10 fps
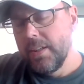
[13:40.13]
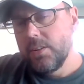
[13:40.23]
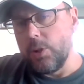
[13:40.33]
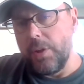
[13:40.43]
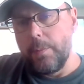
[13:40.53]

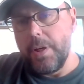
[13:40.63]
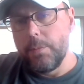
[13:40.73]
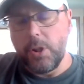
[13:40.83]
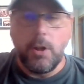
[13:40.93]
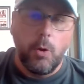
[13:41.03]
So they'll be
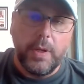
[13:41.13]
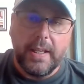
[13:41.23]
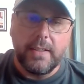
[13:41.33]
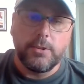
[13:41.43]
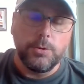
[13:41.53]
able to go
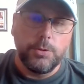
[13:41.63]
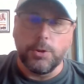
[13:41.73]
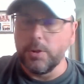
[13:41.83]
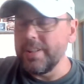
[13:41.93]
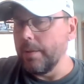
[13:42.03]
into
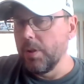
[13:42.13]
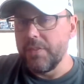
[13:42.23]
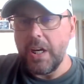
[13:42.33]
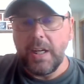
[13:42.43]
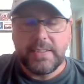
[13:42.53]
your table
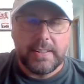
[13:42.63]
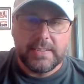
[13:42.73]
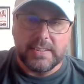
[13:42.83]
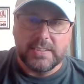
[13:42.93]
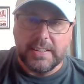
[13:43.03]
of
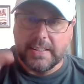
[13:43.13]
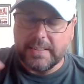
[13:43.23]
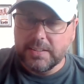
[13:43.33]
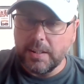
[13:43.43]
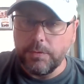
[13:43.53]
contents and see that
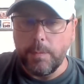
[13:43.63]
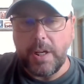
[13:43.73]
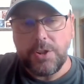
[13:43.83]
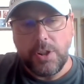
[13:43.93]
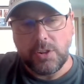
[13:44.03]
this
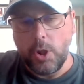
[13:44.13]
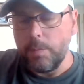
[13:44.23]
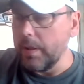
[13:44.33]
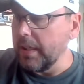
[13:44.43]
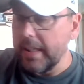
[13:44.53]
information is going
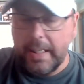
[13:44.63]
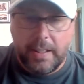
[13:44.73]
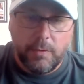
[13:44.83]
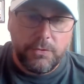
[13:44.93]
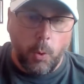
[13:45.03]
to be
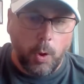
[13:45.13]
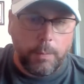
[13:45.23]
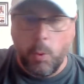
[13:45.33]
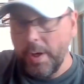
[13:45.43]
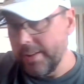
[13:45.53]
in
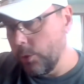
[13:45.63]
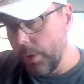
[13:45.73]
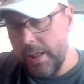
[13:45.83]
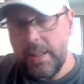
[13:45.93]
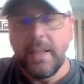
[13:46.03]

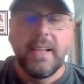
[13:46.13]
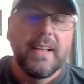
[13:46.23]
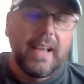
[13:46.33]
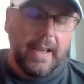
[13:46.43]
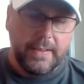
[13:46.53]
4.3,
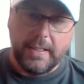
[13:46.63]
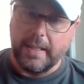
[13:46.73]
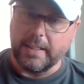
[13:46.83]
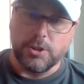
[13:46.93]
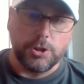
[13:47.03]
and then
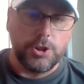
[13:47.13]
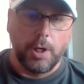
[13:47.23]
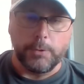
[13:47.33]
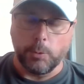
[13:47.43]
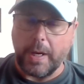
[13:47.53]
they can just
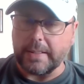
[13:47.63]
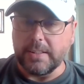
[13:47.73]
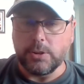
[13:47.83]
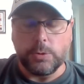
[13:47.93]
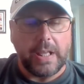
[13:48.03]
jump
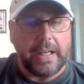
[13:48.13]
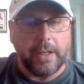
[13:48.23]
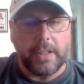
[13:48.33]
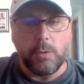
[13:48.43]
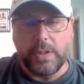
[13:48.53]
directly to that
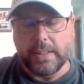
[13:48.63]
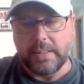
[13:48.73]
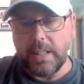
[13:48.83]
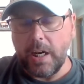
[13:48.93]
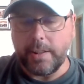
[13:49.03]
area within the
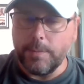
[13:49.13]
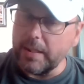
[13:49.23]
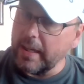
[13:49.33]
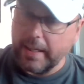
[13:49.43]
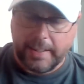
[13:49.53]

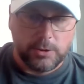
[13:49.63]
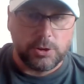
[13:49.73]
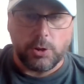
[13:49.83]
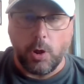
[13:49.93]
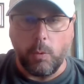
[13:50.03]
document and
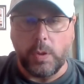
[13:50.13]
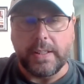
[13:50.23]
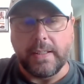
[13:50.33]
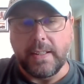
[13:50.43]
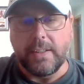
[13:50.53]
start what
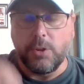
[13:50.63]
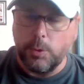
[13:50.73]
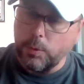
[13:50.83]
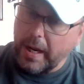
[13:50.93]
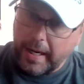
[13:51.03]
they need
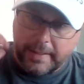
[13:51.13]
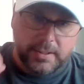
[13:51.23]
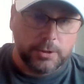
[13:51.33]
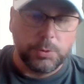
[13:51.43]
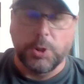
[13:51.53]
to and
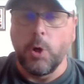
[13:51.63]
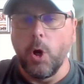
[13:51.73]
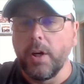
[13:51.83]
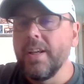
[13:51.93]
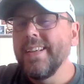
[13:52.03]

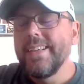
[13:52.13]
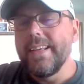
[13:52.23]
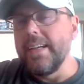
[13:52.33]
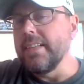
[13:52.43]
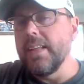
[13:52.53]
disregard
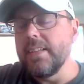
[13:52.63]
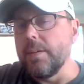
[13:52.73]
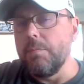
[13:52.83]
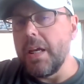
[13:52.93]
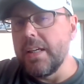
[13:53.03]
anything
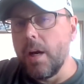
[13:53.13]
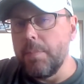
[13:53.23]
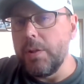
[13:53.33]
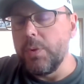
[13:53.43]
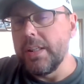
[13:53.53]
that may not
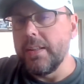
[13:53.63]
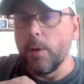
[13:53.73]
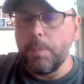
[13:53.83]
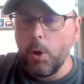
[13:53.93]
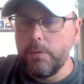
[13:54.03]
be within
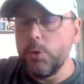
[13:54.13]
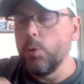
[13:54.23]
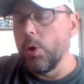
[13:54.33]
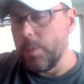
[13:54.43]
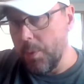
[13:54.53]
their purview
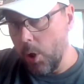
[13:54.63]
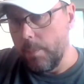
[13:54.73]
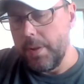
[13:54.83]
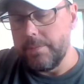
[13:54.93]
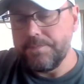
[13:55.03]
or
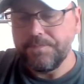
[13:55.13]
department.